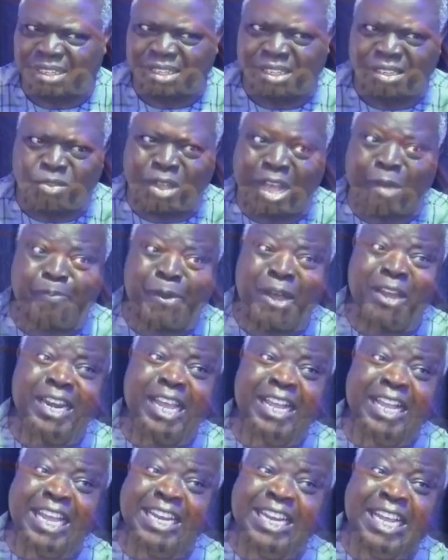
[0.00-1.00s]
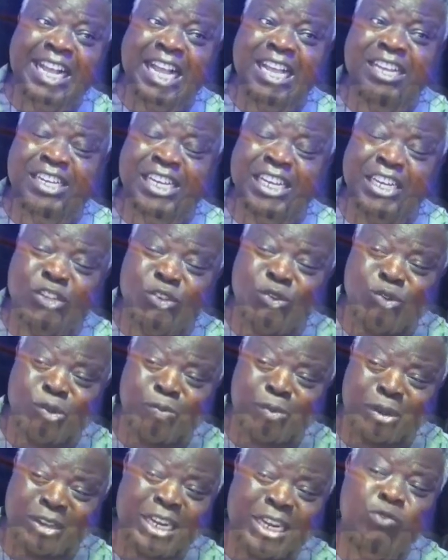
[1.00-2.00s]
You are born again, they can't kill
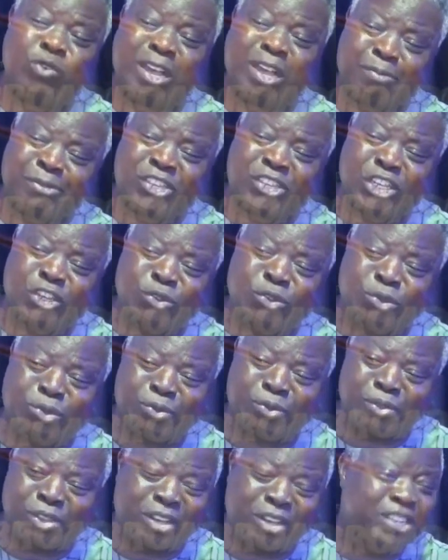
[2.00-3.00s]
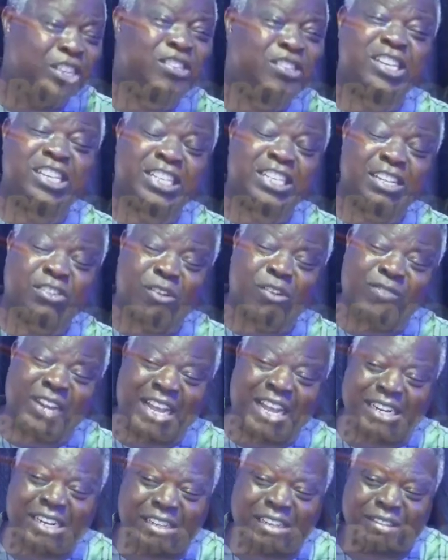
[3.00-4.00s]
you, but they will empty you. All these agents of
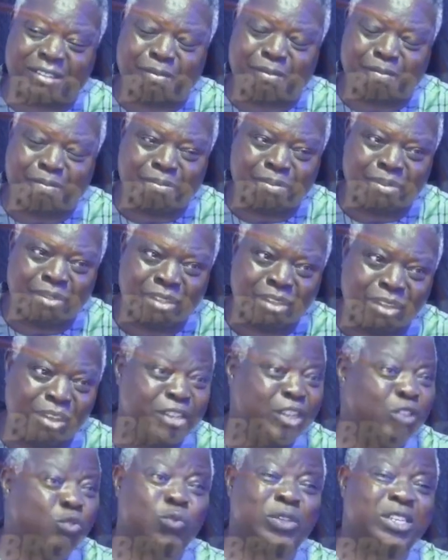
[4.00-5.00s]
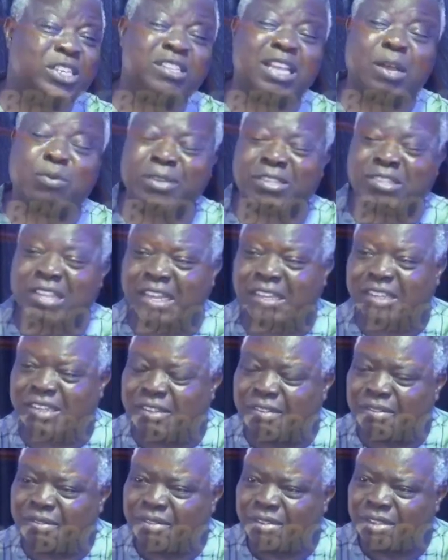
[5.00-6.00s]
darkness, all these witches and
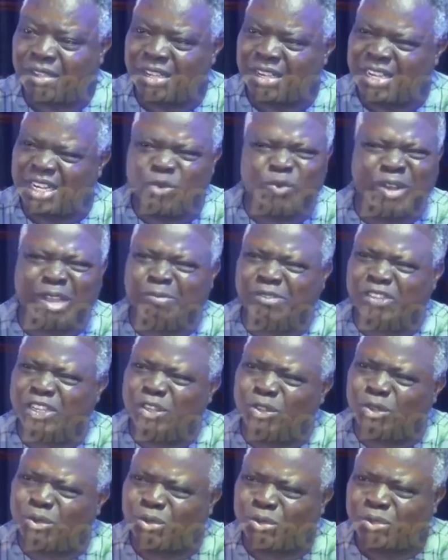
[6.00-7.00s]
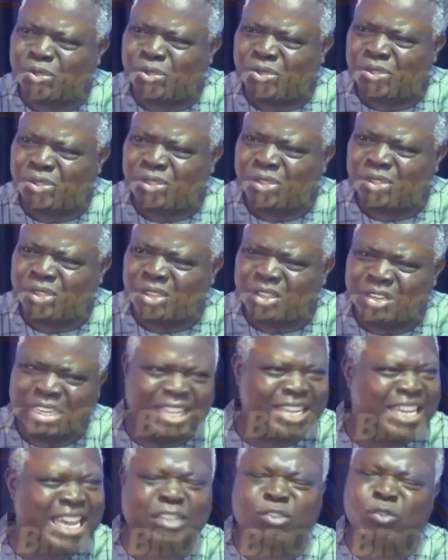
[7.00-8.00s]
wizards, they will empty you.
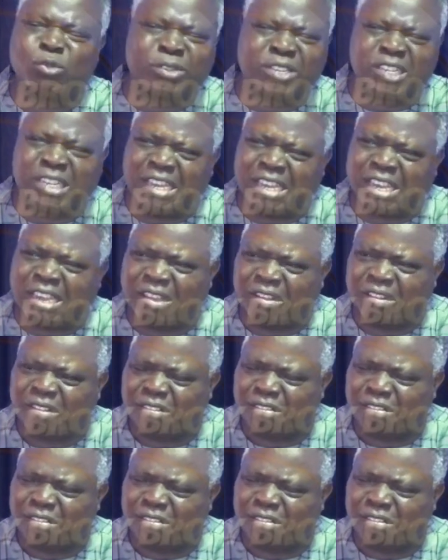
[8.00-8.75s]
They get you sick.